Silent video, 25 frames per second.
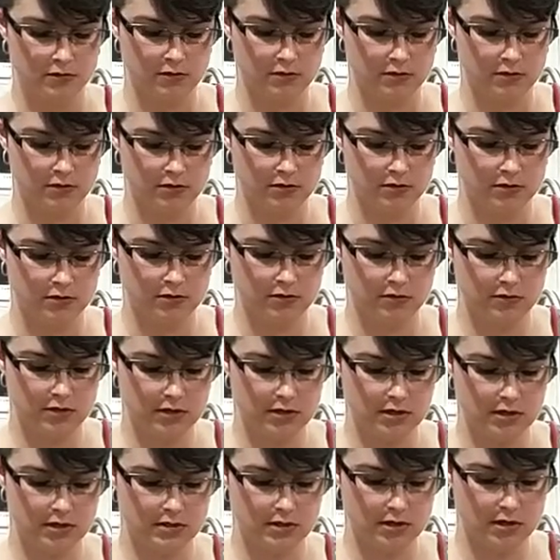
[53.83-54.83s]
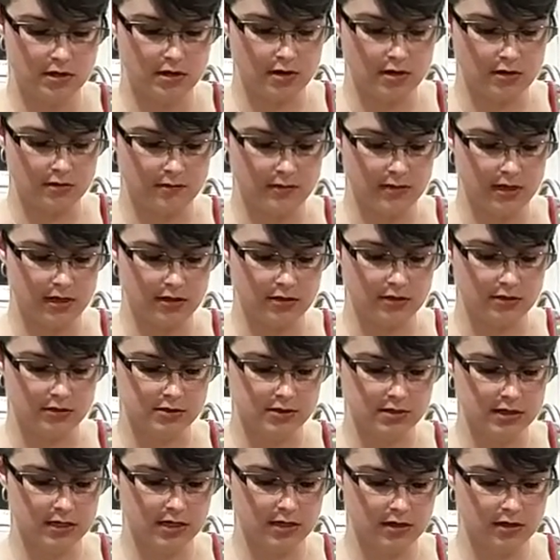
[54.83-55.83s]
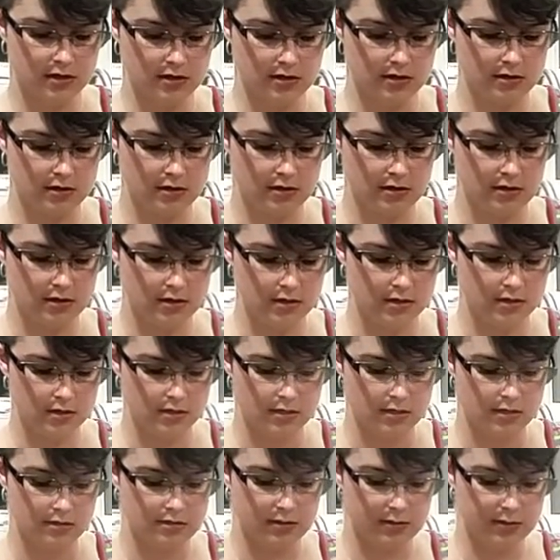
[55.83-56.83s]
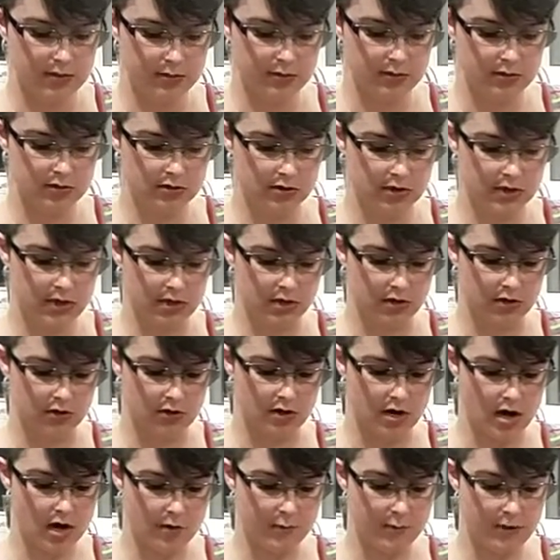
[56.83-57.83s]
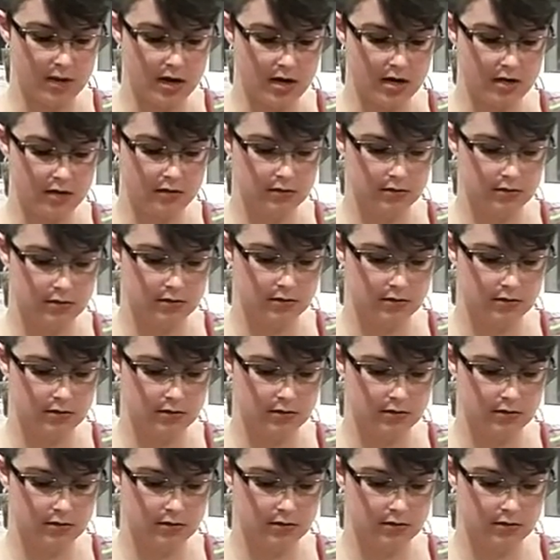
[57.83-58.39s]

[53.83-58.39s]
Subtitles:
You could do this in your sink. Some people do it in a crock pot.